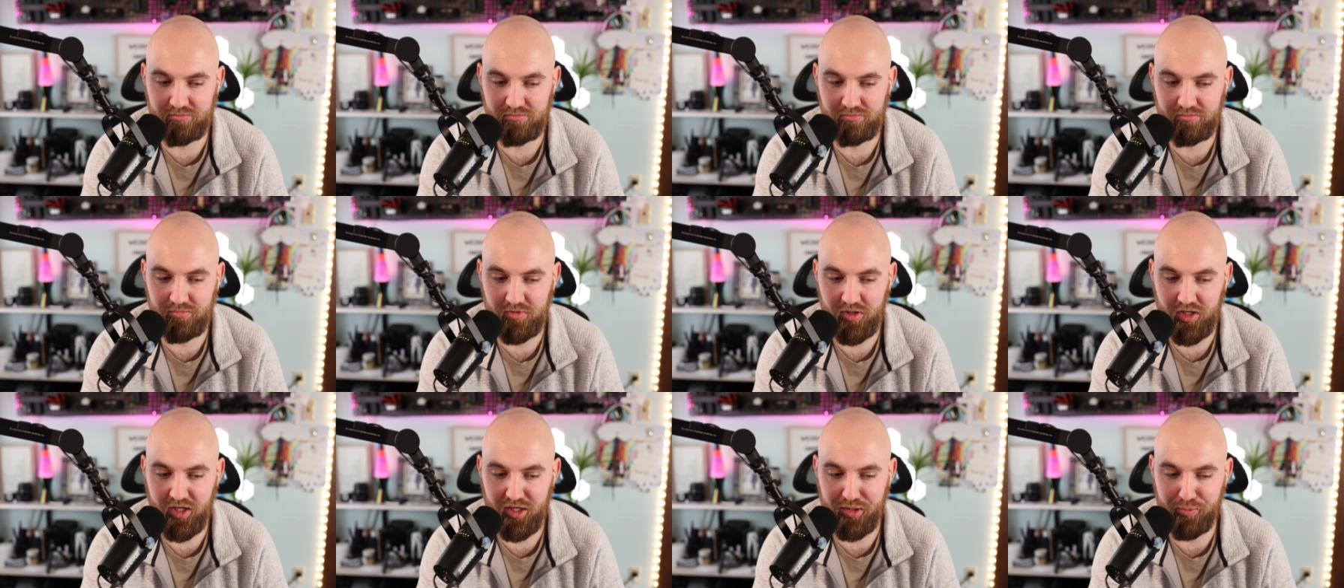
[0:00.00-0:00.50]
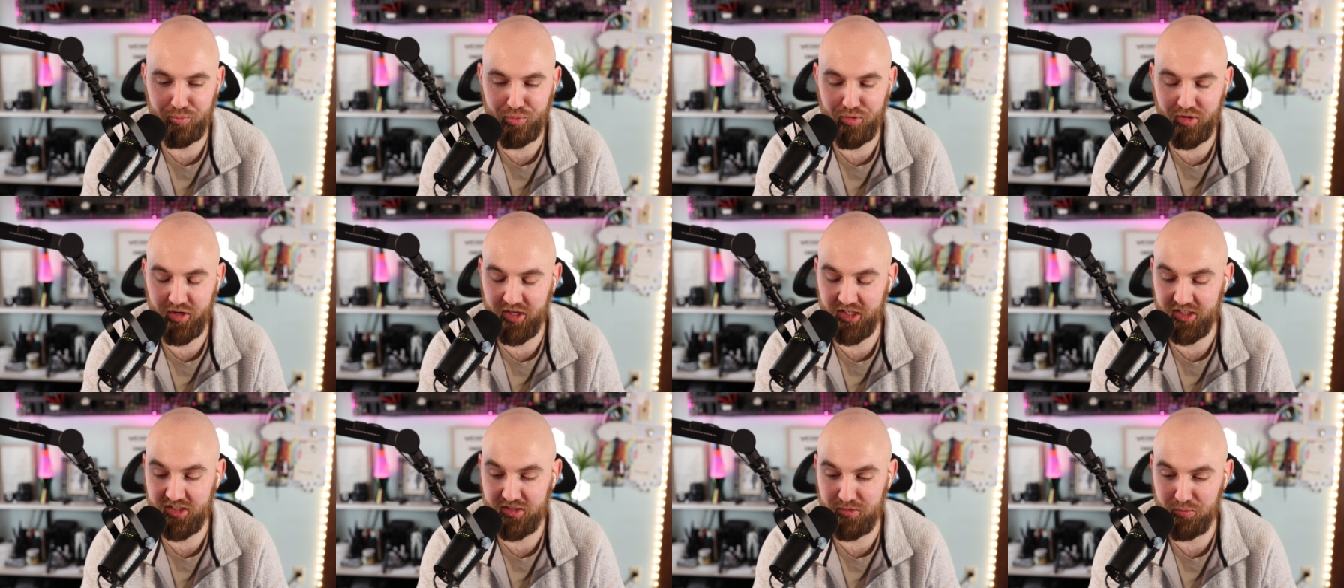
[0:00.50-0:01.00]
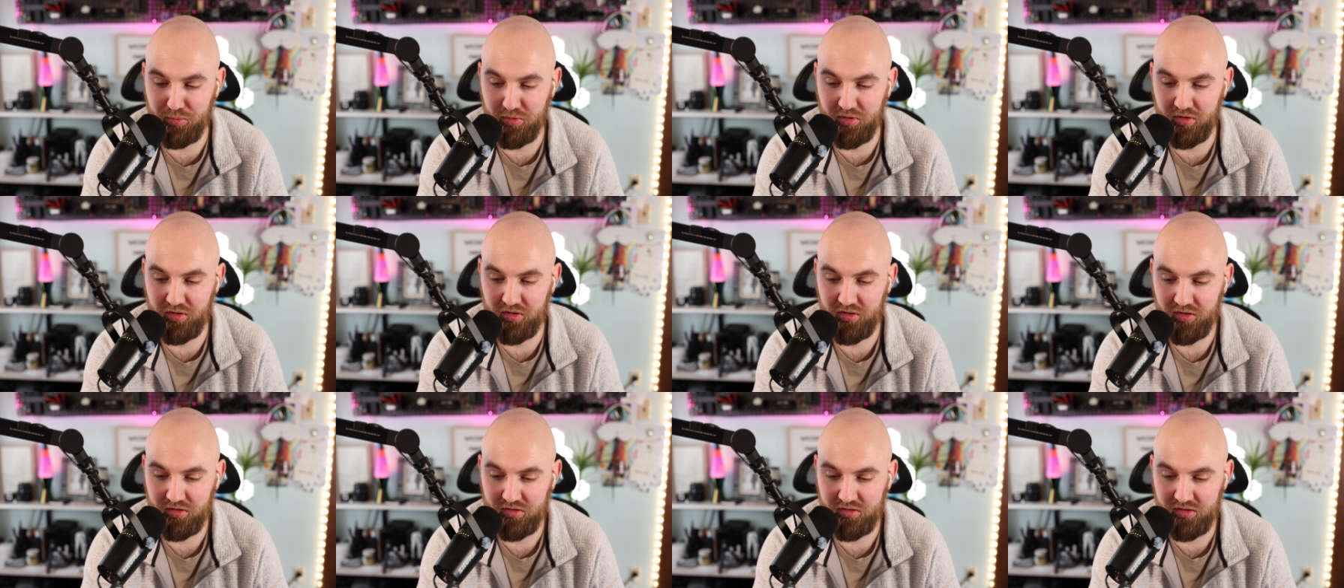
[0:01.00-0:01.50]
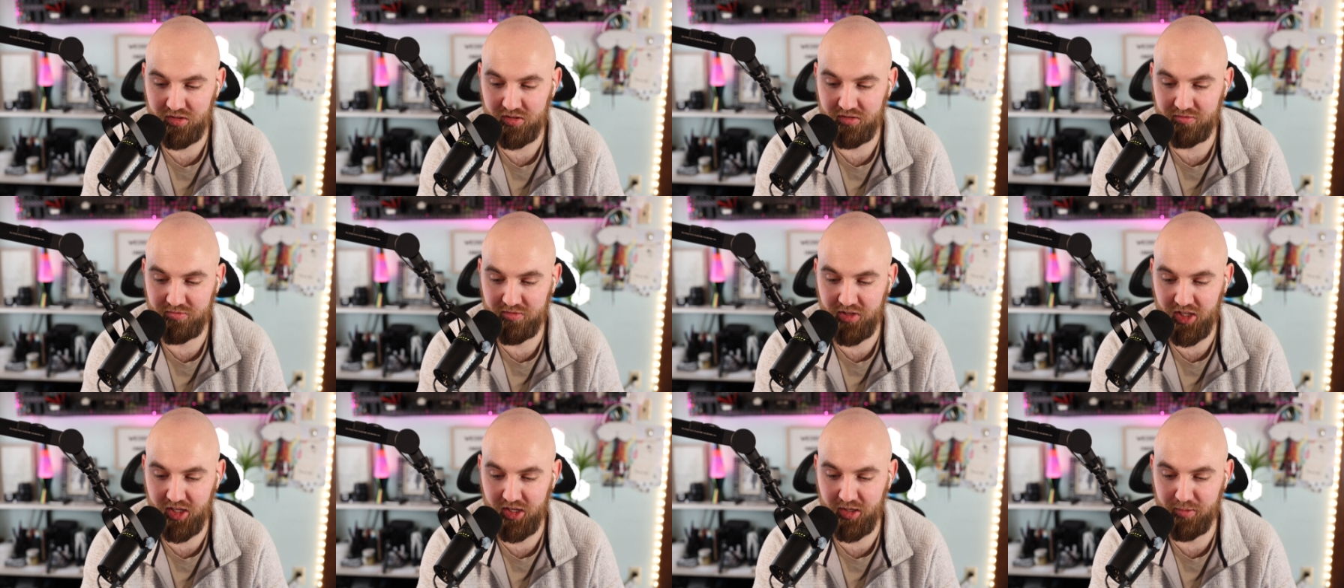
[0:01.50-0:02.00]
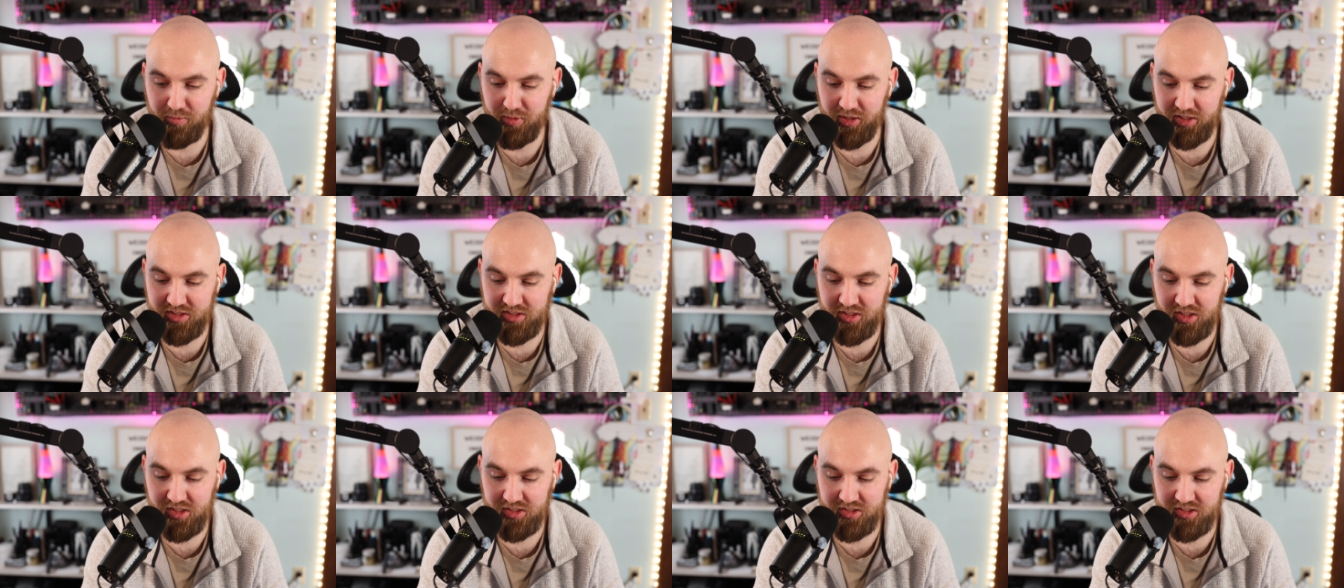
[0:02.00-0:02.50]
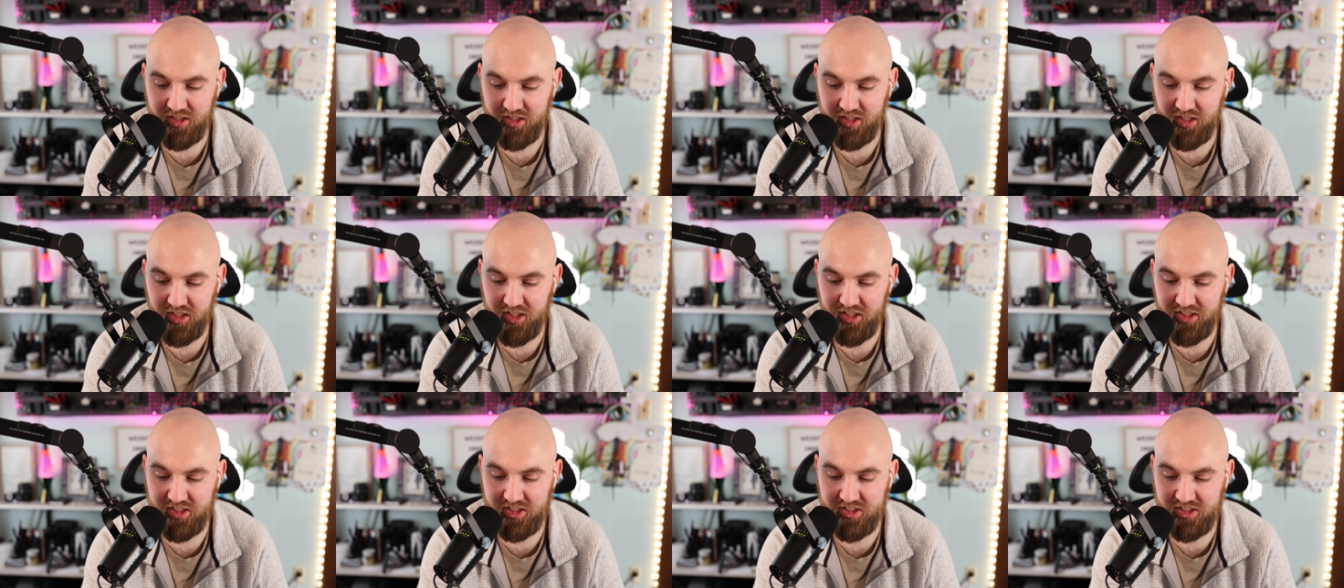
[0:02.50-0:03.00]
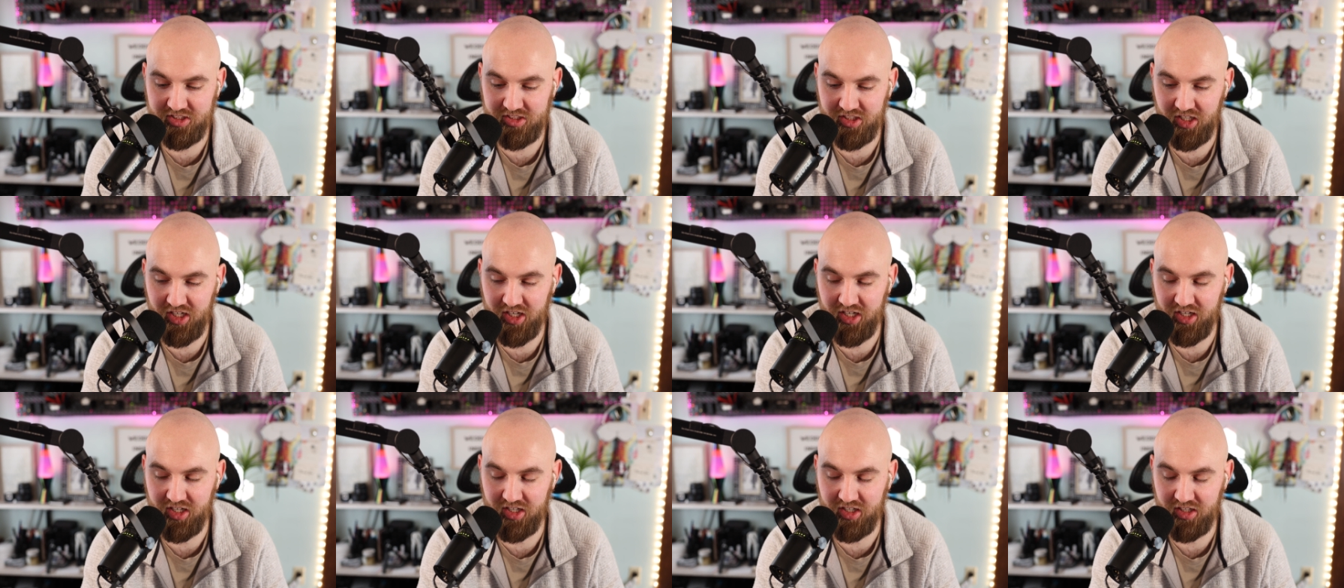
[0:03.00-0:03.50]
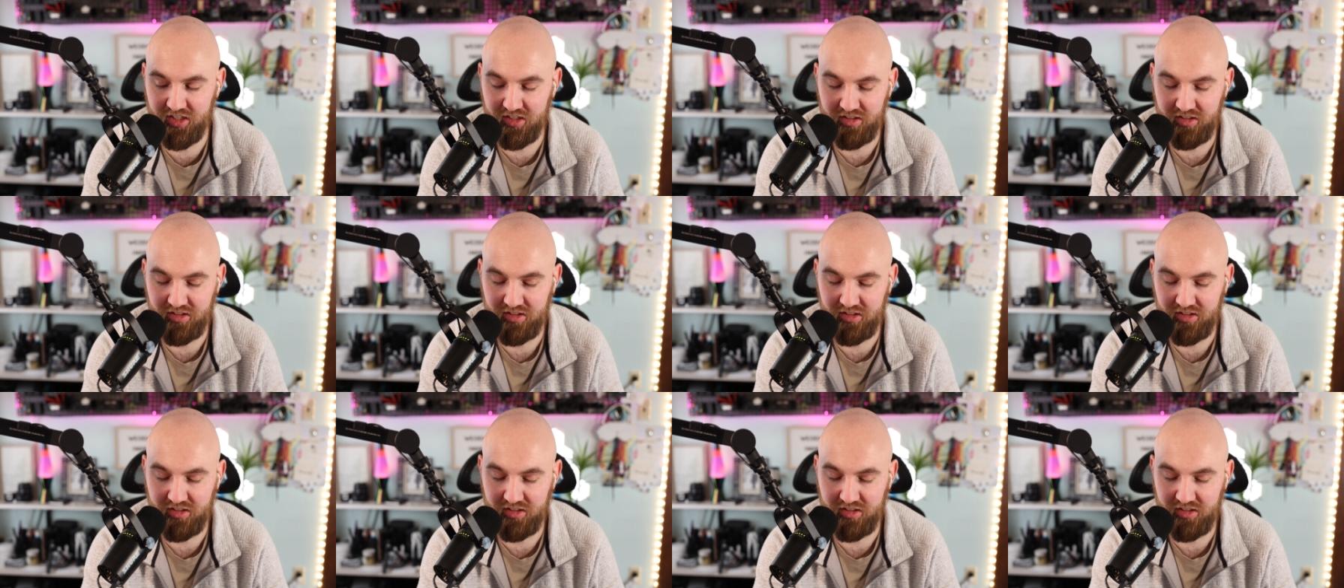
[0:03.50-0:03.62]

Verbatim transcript: unpredictable if that makes sense like i just i